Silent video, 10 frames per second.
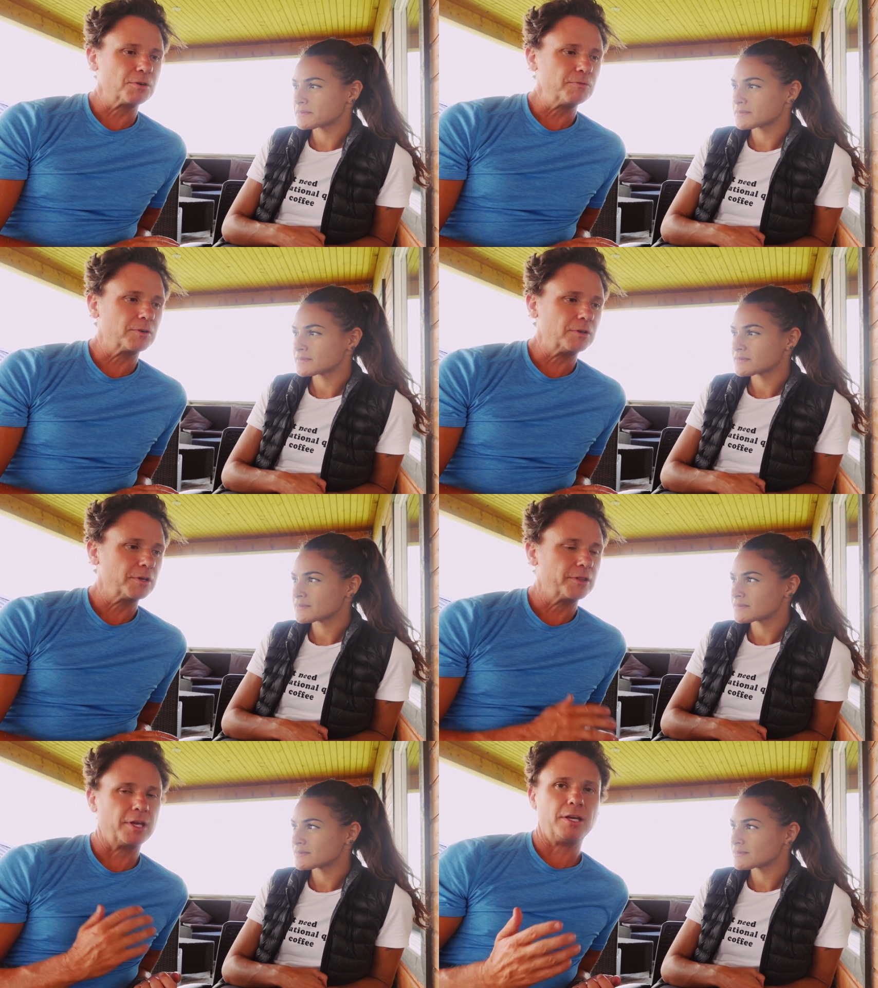
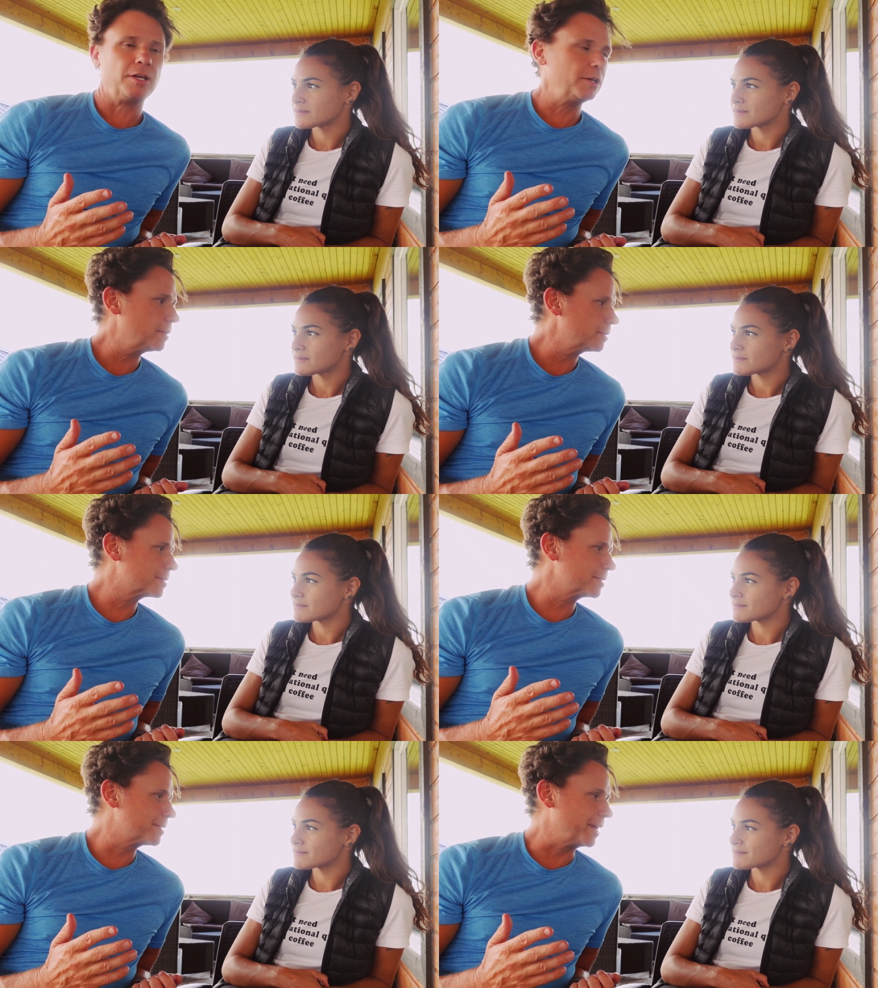Speaker 1: over, they
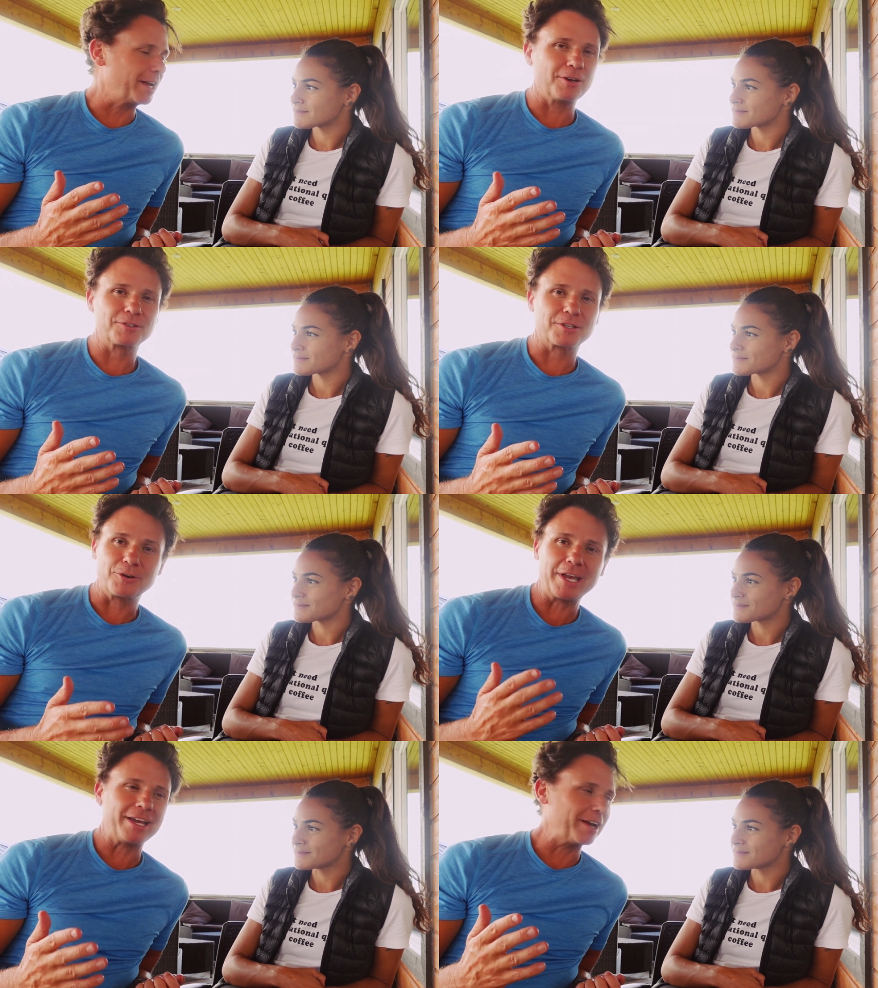they
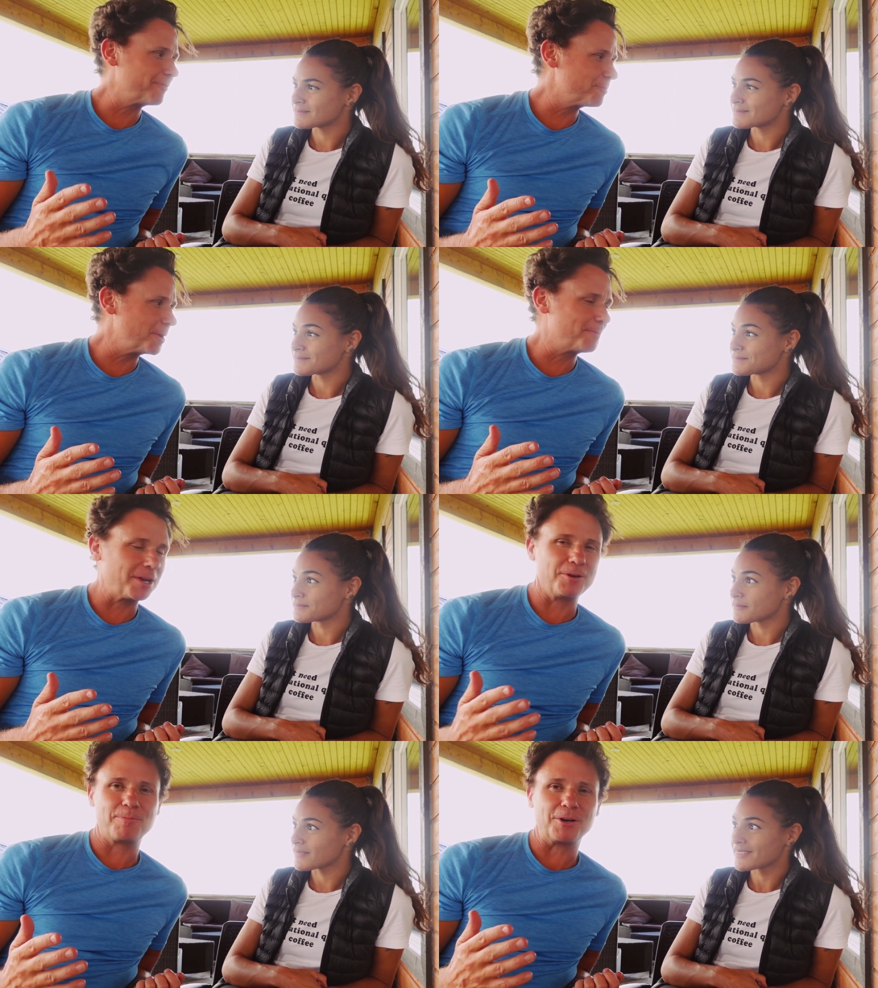announced, okay, everybody
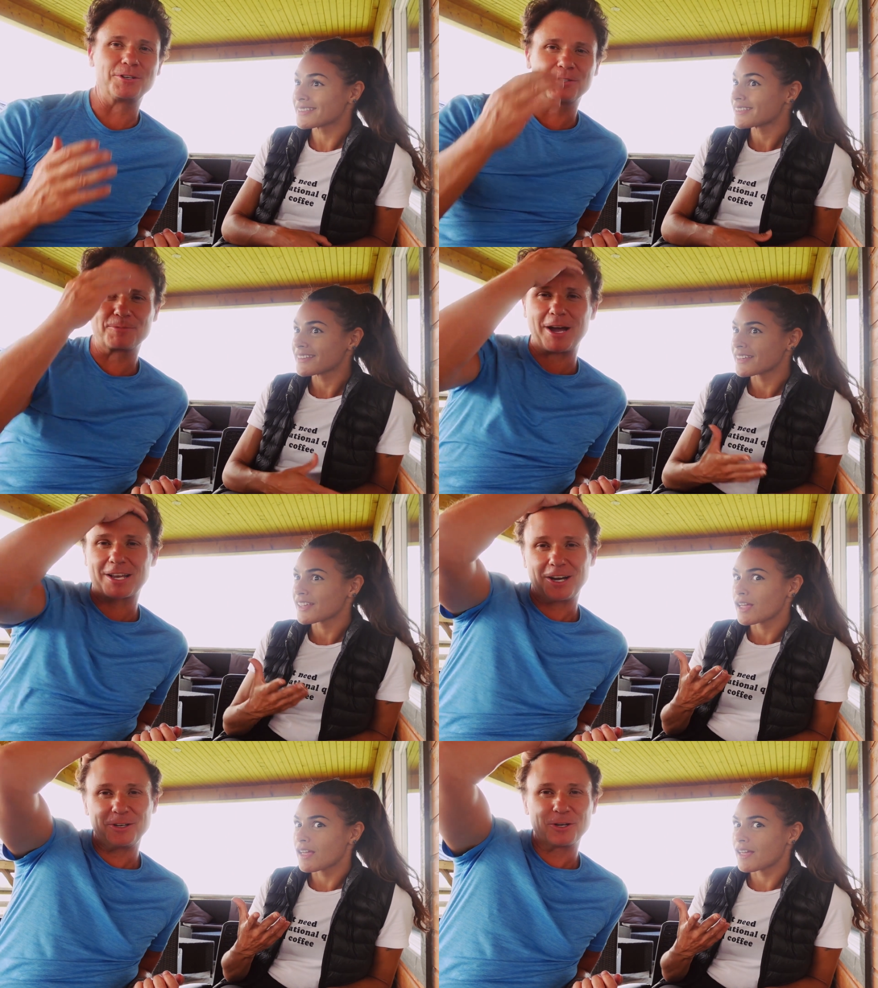get your parachutes
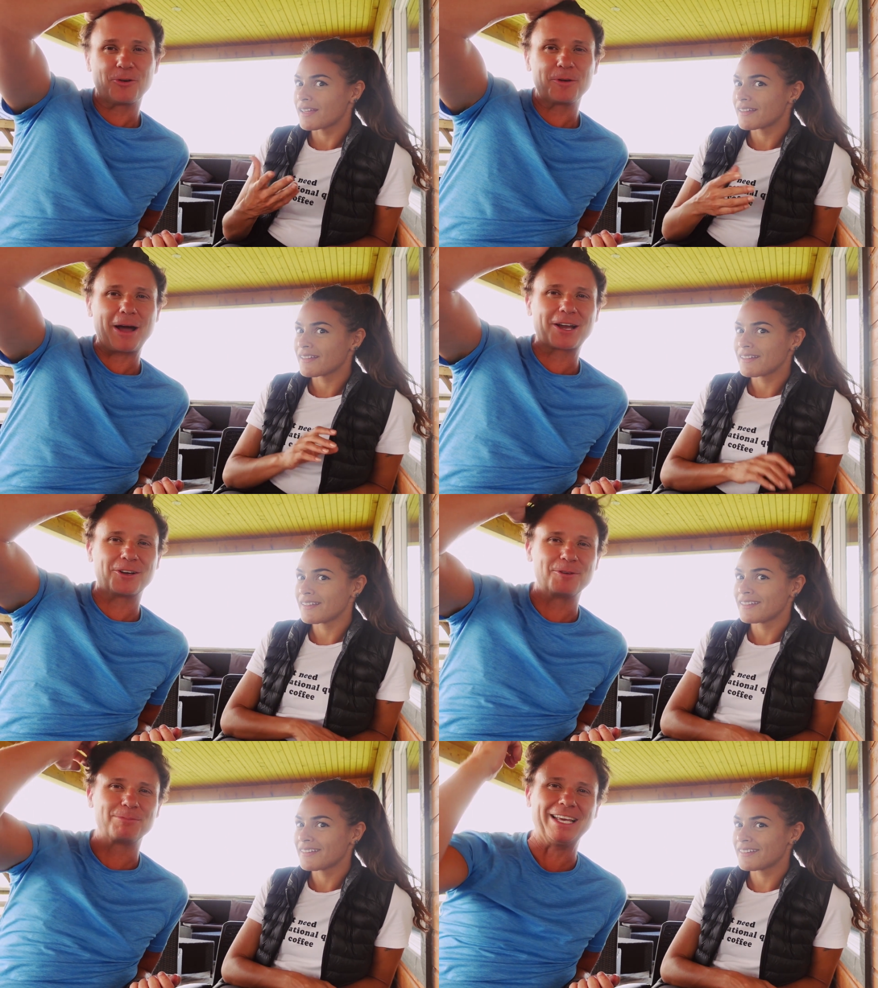back on, you're going
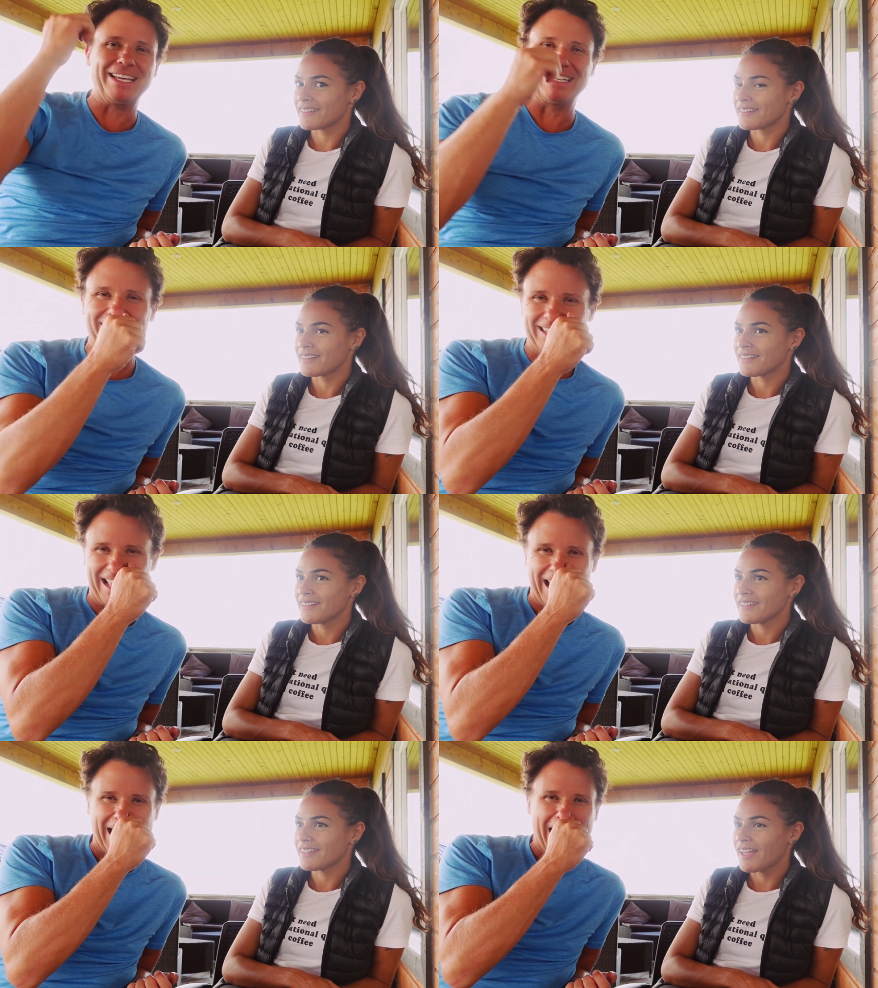back on the plane.
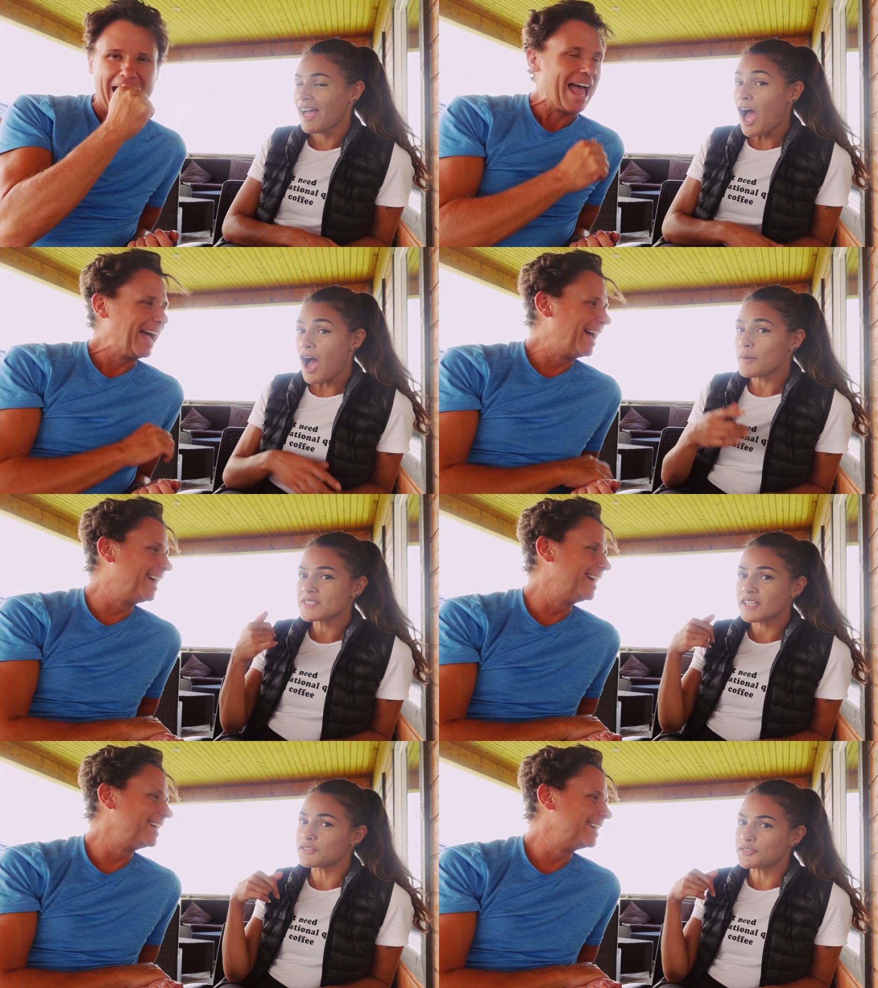
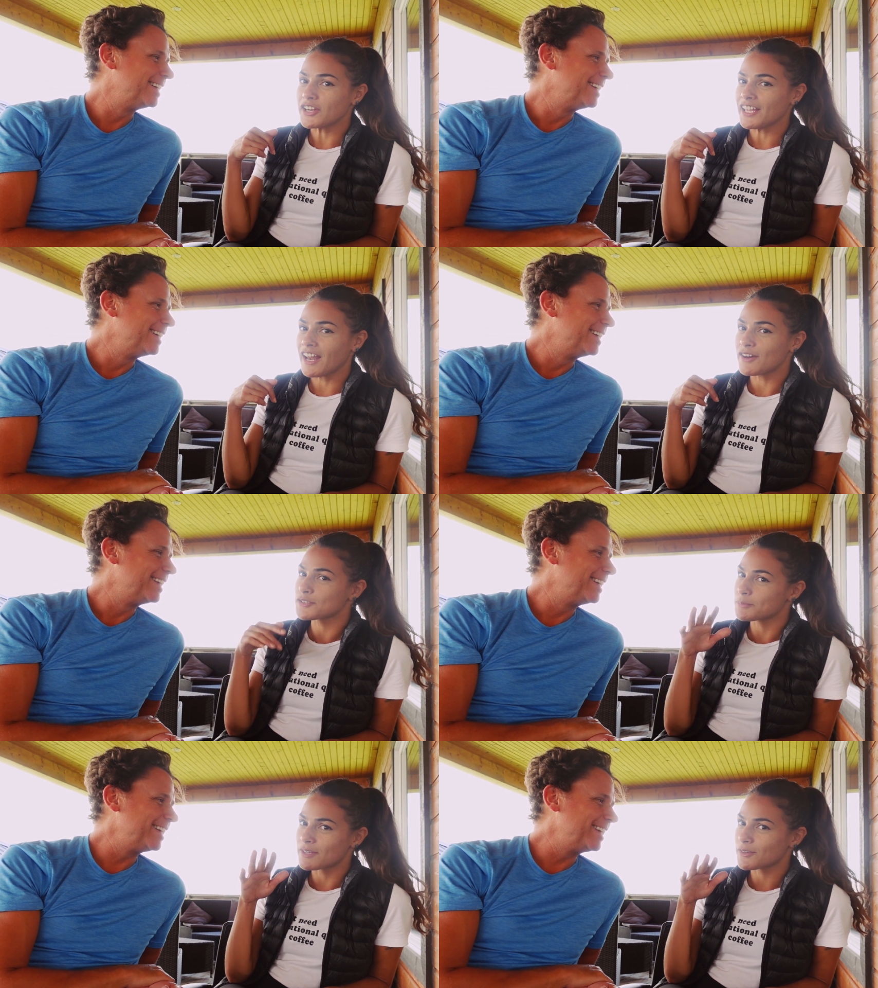
Speaker 2: I was here freaking
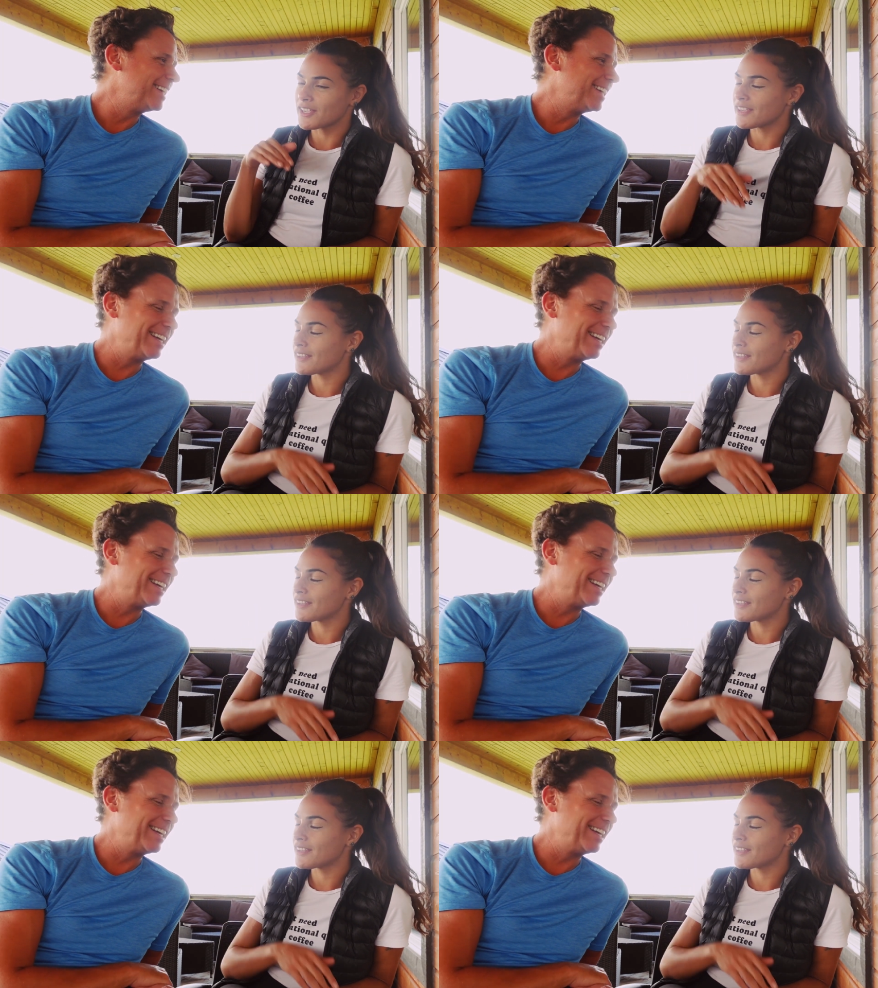out, but okay.